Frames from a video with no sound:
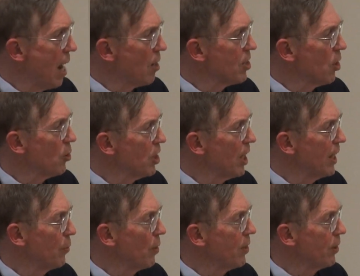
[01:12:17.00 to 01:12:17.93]
now
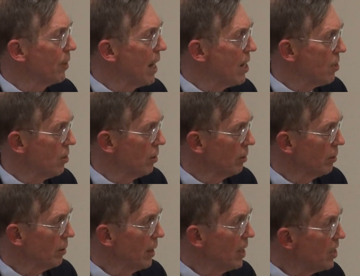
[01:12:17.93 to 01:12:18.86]
associated with the International
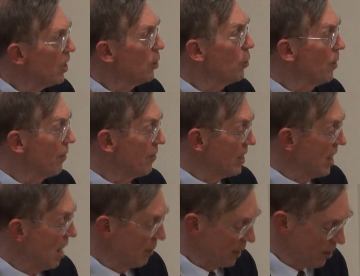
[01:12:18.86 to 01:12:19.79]
Institute of
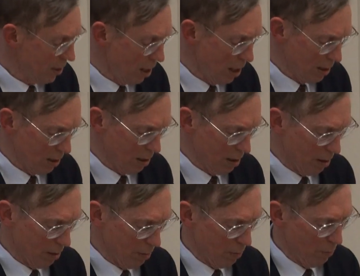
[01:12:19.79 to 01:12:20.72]
Islamic Thought,
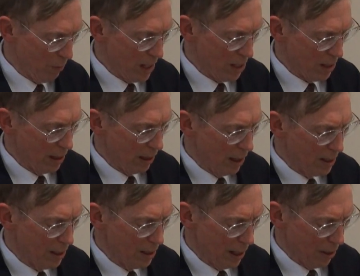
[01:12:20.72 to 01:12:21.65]
based in
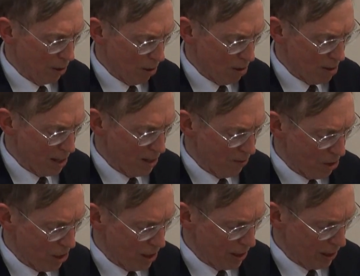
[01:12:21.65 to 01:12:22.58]
London and Herndon,
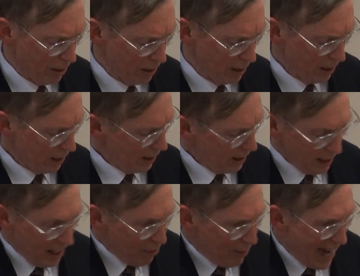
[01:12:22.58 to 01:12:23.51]
Virginia,
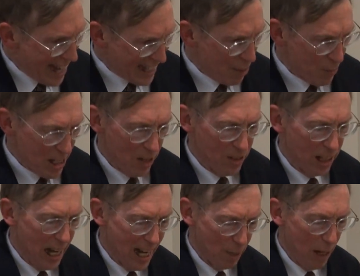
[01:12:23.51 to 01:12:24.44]
they've been asking themselves
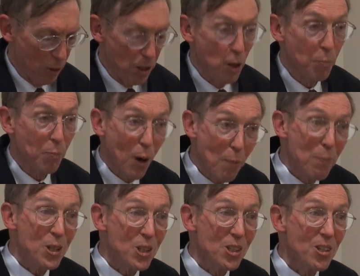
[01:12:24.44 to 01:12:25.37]
a lot about
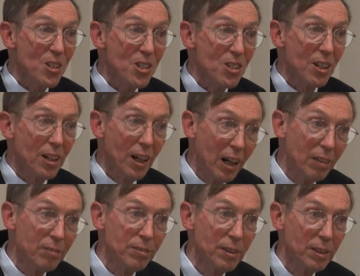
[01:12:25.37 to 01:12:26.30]
purposes
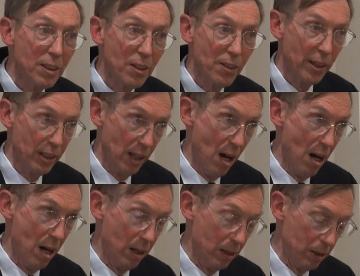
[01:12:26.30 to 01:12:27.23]
of the
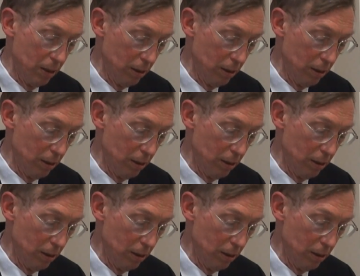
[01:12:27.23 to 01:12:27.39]
law.